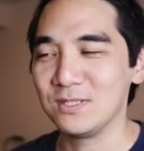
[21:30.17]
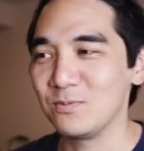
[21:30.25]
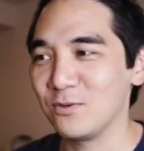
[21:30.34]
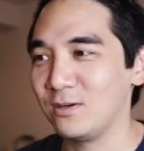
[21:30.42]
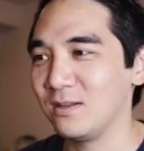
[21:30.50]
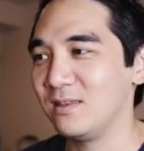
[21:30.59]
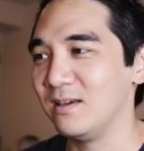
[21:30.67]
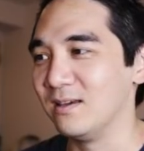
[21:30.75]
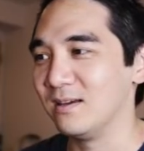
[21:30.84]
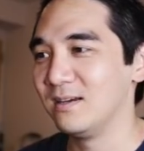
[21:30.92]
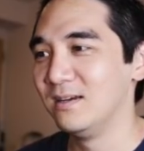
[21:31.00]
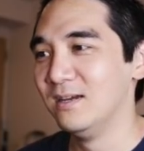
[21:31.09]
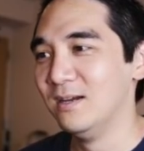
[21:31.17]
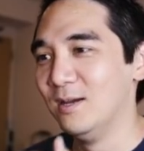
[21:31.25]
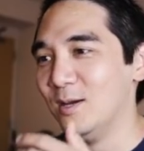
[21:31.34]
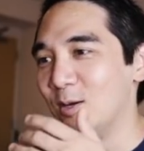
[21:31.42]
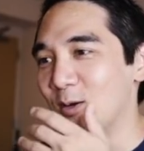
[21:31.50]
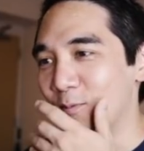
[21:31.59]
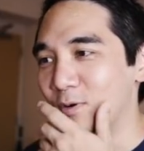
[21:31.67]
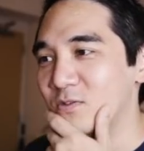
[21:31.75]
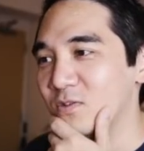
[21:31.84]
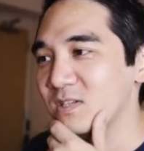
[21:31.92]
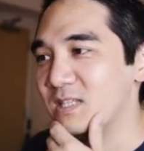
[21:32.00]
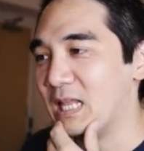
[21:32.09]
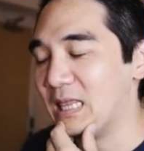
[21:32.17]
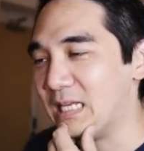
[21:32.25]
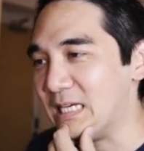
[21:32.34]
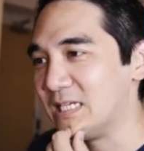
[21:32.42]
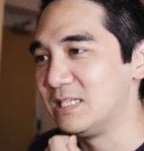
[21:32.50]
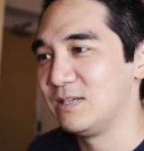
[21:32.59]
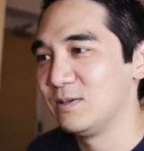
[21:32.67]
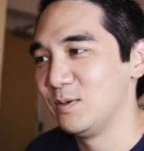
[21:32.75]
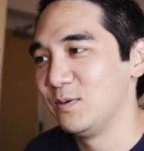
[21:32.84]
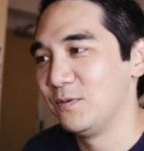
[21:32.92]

I'm trying to think which is the least